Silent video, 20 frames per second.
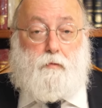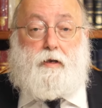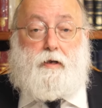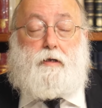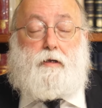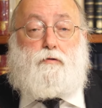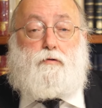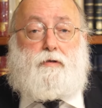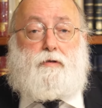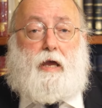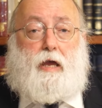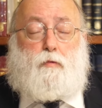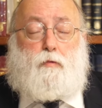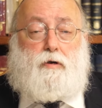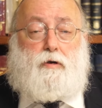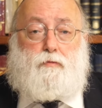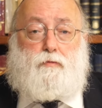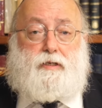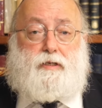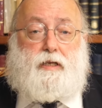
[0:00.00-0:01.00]
when he knew they
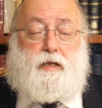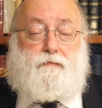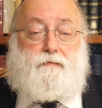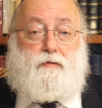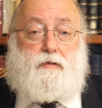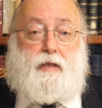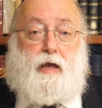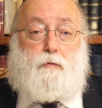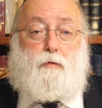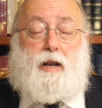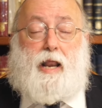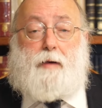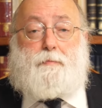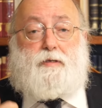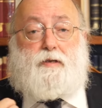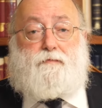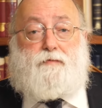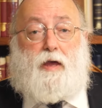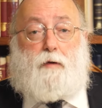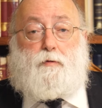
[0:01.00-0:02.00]
wouldn't receive it? And what
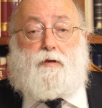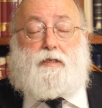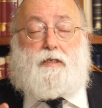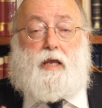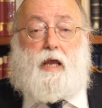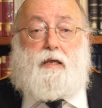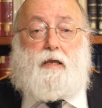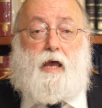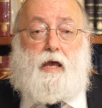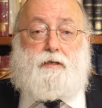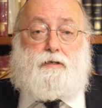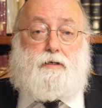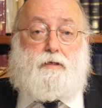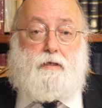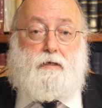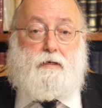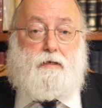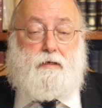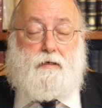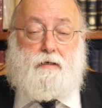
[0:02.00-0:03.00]
happens if they would say yes?
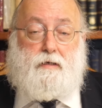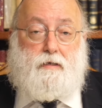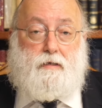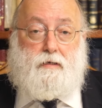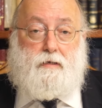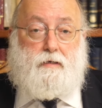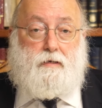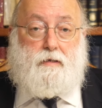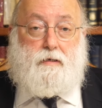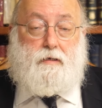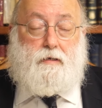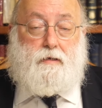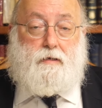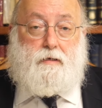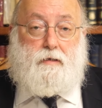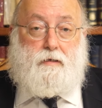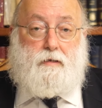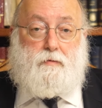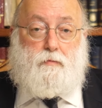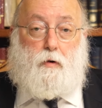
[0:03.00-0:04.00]

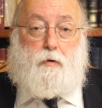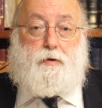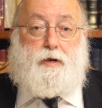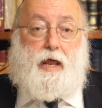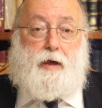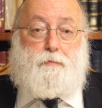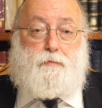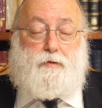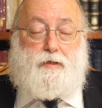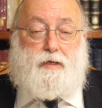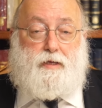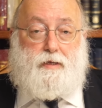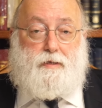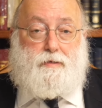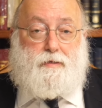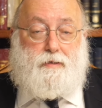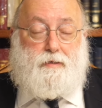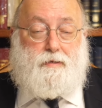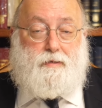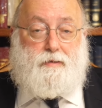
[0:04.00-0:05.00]
What would happen with the
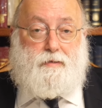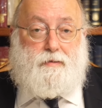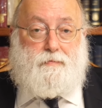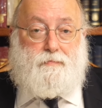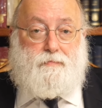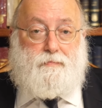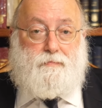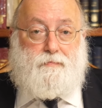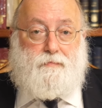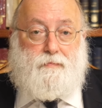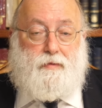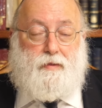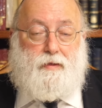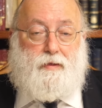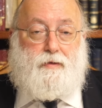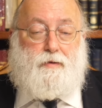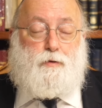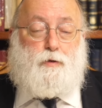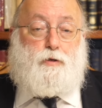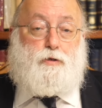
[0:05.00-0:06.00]
Yid?
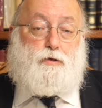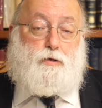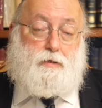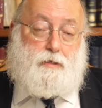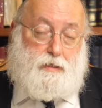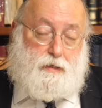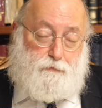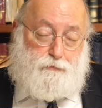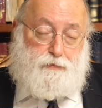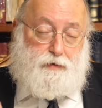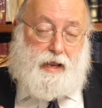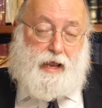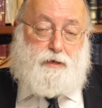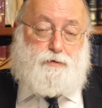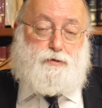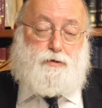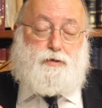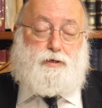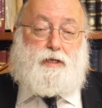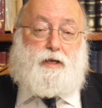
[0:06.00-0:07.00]
So the different
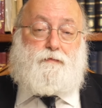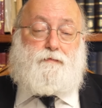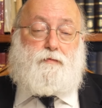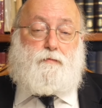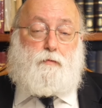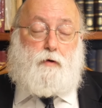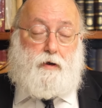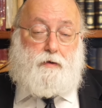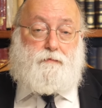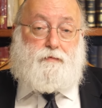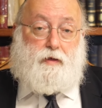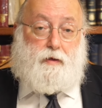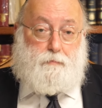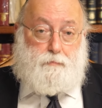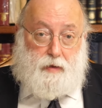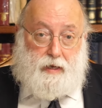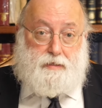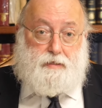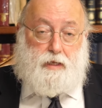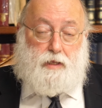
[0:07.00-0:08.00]
answers given. One of them,
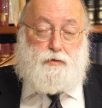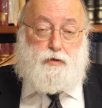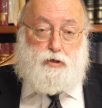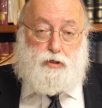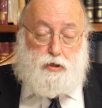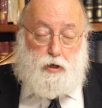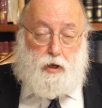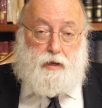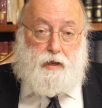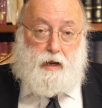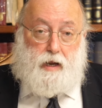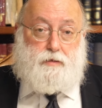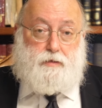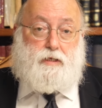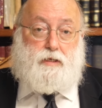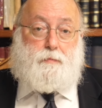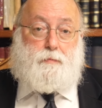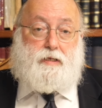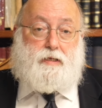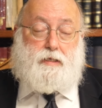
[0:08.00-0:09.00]
based on the zayar,
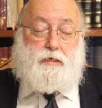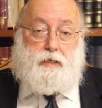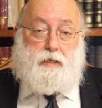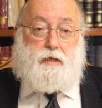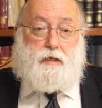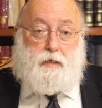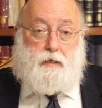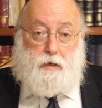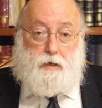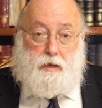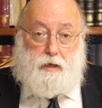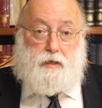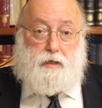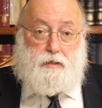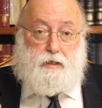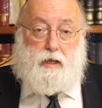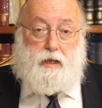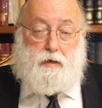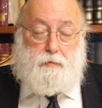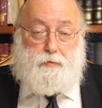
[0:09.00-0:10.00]
Tzemach Tzedek in Eira
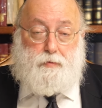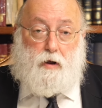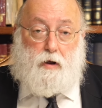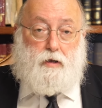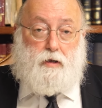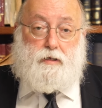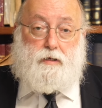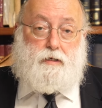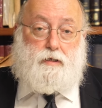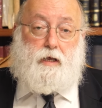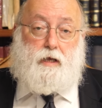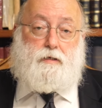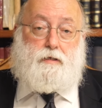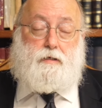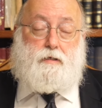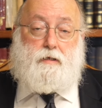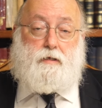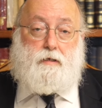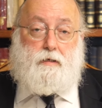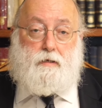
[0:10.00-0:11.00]
Teda Baruch
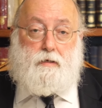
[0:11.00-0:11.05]
says